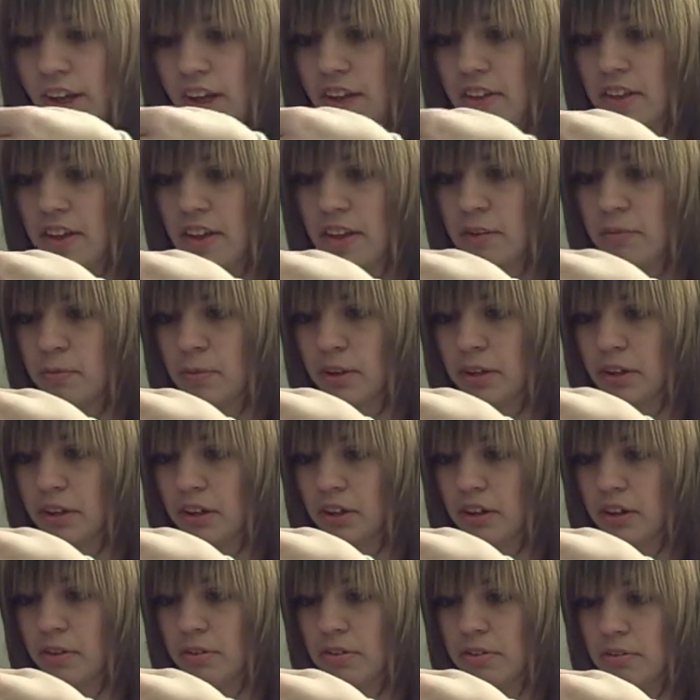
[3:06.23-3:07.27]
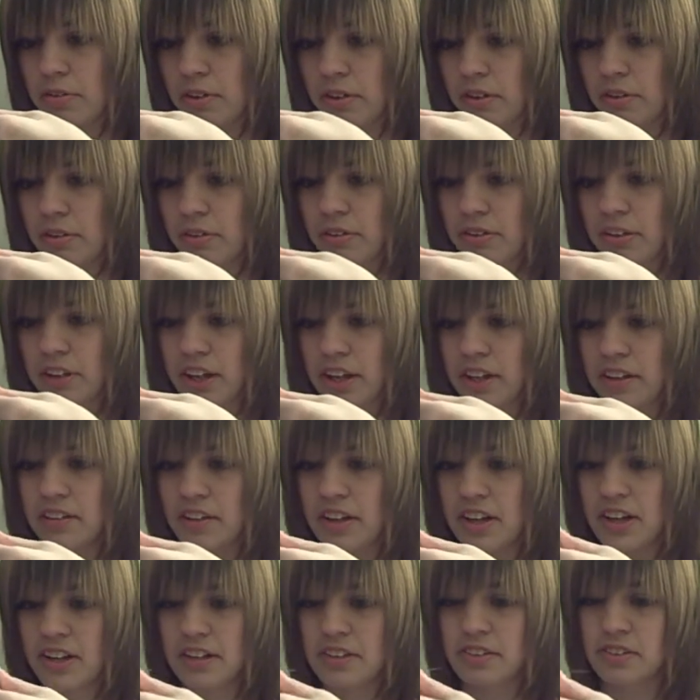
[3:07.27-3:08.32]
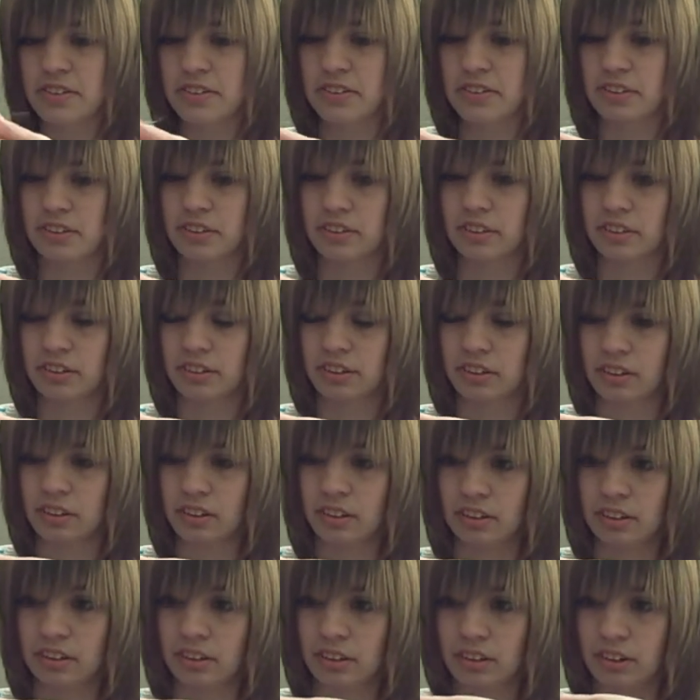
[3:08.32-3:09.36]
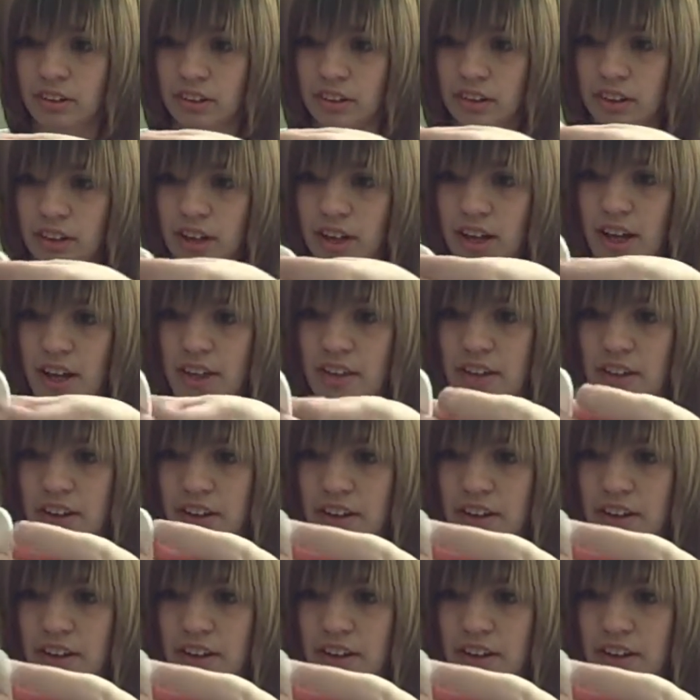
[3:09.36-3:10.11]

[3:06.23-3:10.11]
And then we're going to go through like this, and